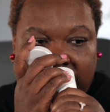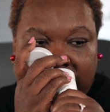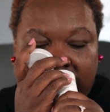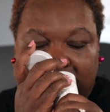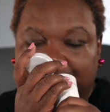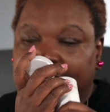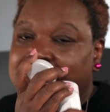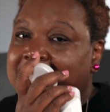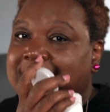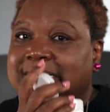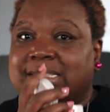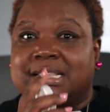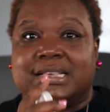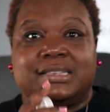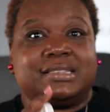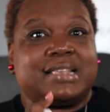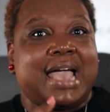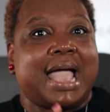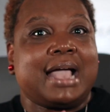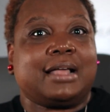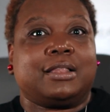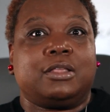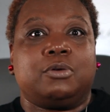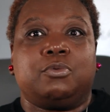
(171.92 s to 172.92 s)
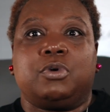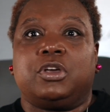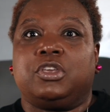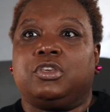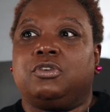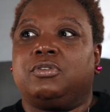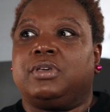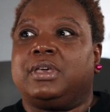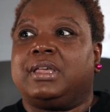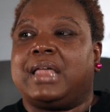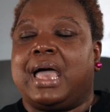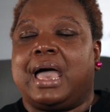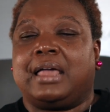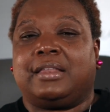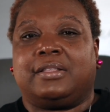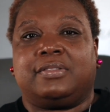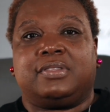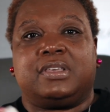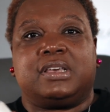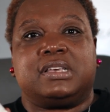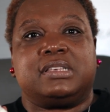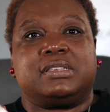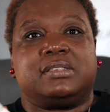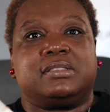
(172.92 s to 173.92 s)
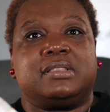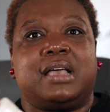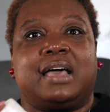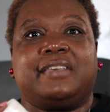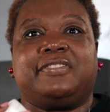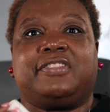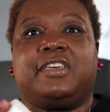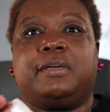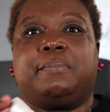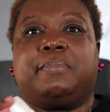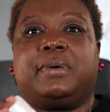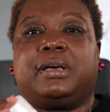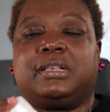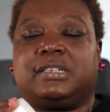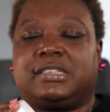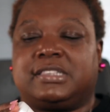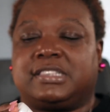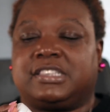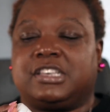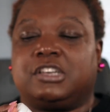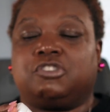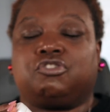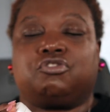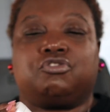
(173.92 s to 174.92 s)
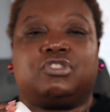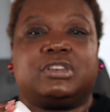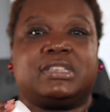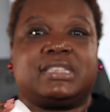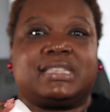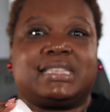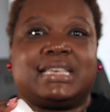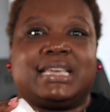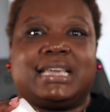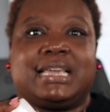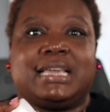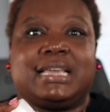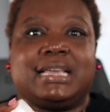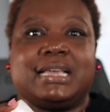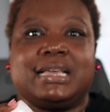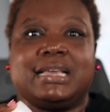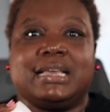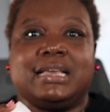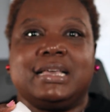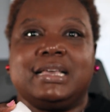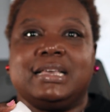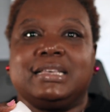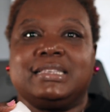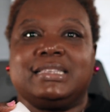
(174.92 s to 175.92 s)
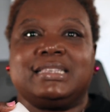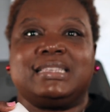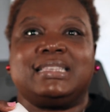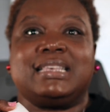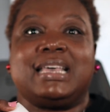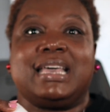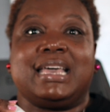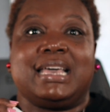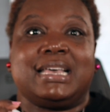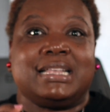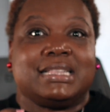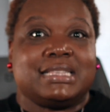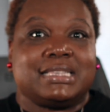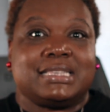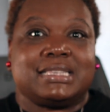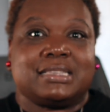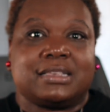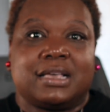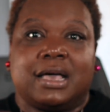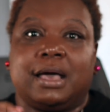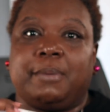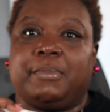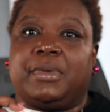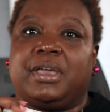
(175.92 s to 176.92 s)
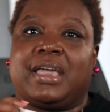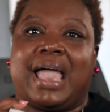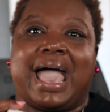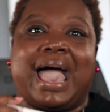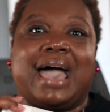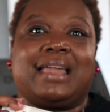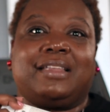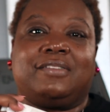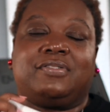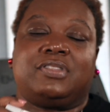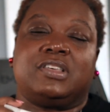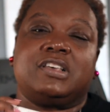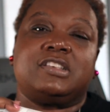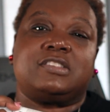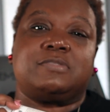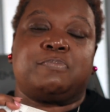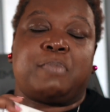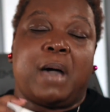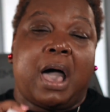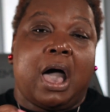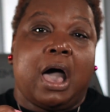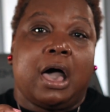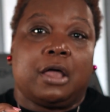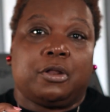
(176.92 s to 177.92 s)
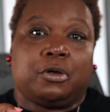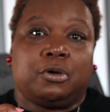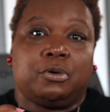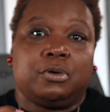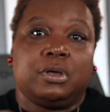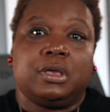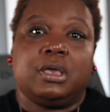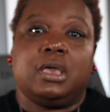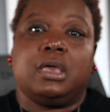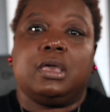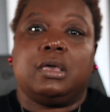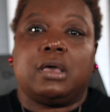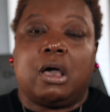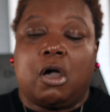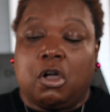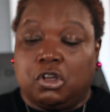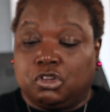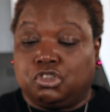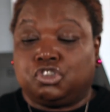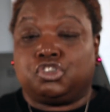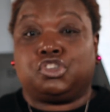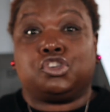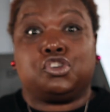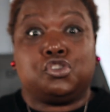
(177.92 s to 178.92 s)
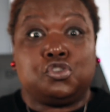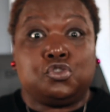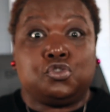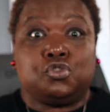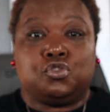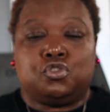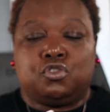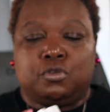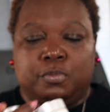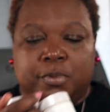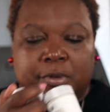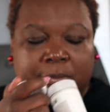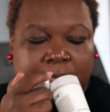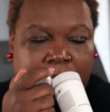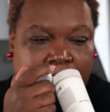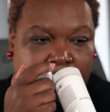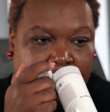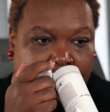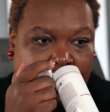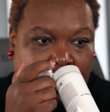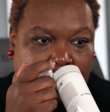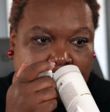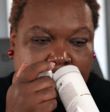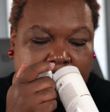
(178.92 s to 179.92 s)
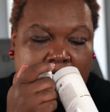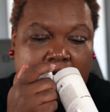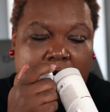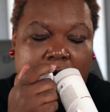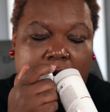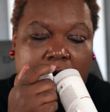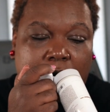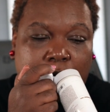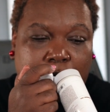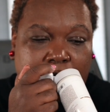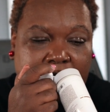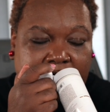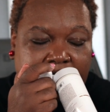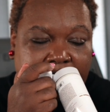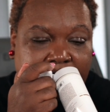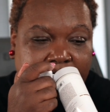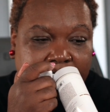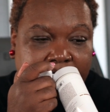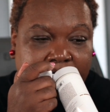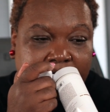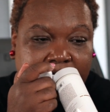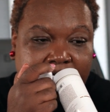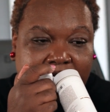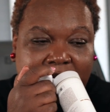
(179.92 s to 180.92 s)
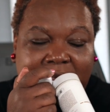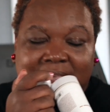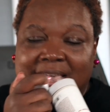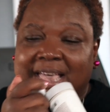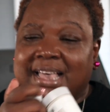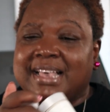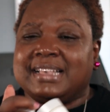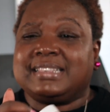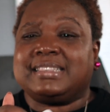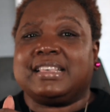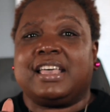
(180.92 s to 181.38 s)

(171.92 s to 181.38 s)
that's exactly what you get out of this. Nothing but citrusy scents coming out of this bottle or tube, along with, yes,